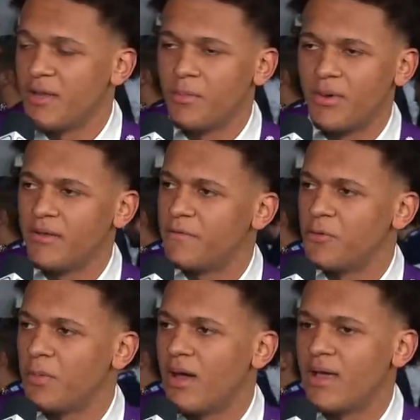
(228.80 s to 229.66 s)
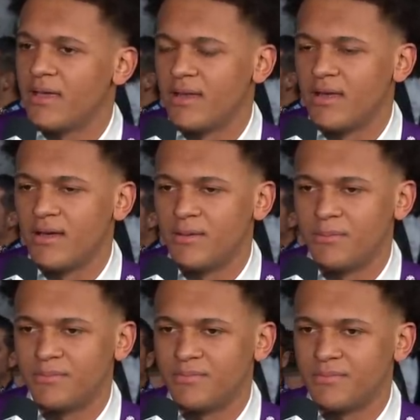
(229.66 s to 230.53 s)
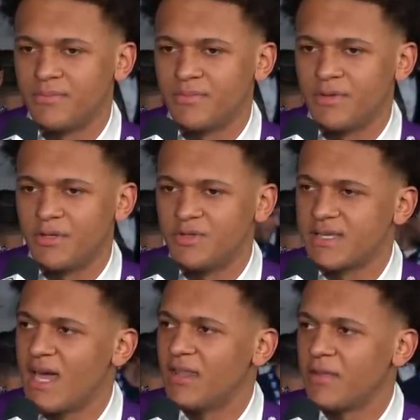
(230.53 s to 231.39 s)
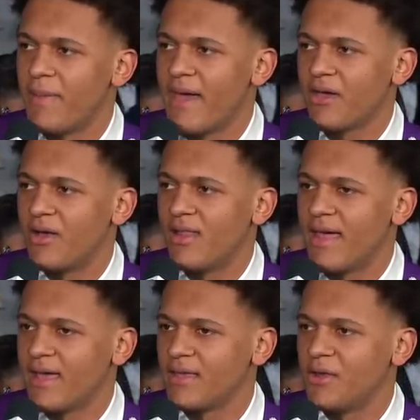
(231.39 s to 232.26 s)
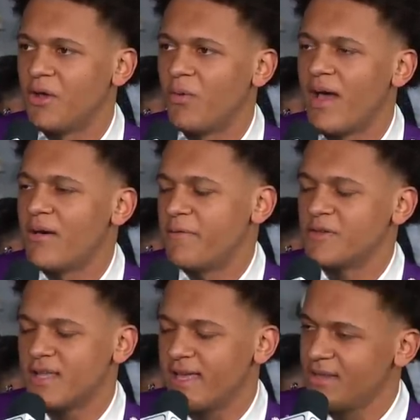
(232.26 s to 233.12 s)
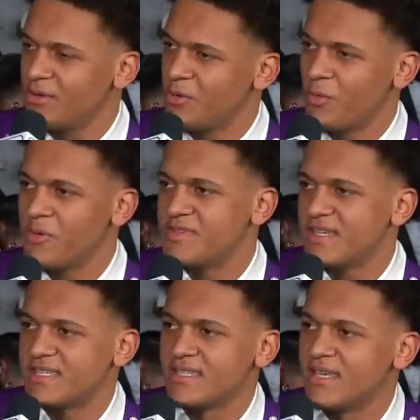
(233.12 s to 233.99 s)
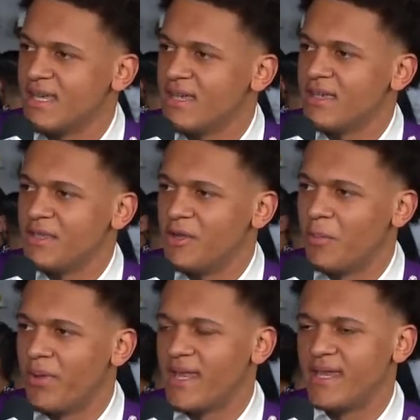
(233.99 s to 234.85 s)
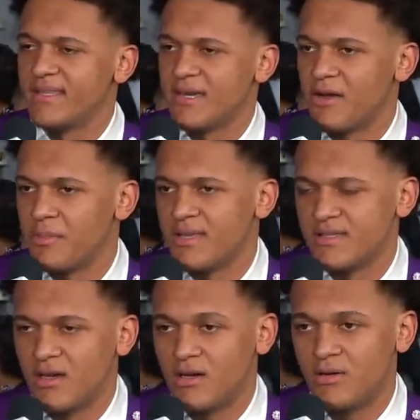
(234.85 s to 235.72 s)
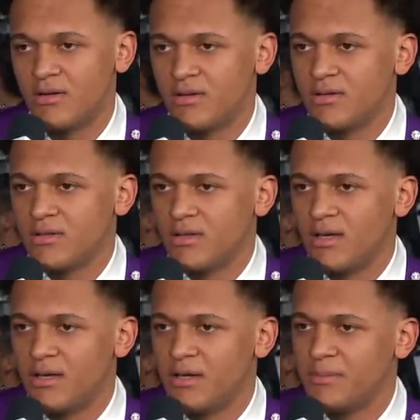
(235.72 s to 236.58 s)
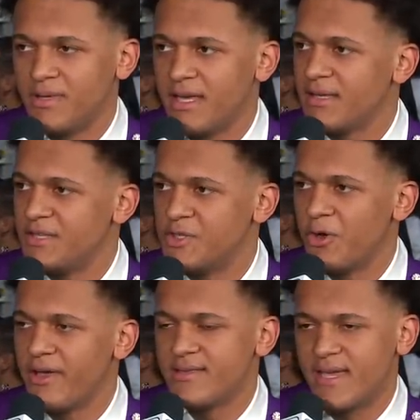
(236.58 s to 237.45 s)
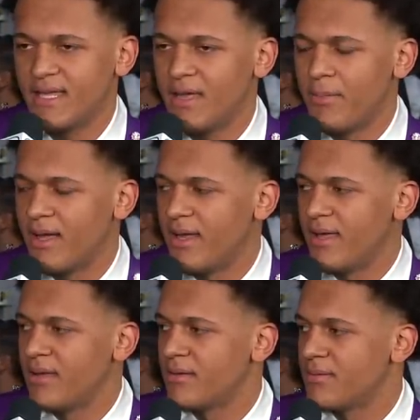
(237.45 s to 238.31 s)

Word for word: it, but it flew by. And you just kind of look back on it like, you know, wow, it feels like we was just, you know, playing in the tournament. So, yeah, enjoy it, take it day by day.